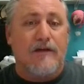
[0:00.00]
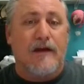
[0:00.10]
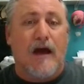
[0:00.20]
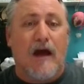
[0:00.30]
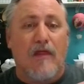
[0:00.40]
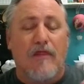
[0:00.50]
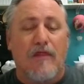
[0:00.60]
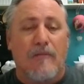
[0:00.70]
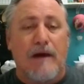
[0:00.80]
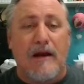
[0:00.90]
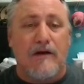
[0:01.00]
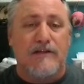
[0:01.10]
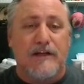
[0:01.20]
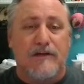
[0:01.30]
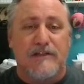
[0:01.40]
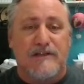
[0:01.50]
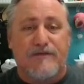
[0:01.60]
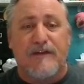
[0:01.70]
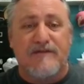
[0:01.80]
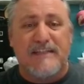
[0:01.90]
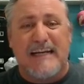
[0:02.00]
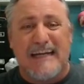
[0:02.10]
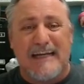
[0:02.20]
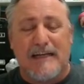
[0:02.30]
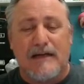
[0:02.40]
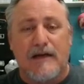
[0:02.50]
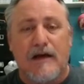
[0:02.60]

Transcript: The better deal is 15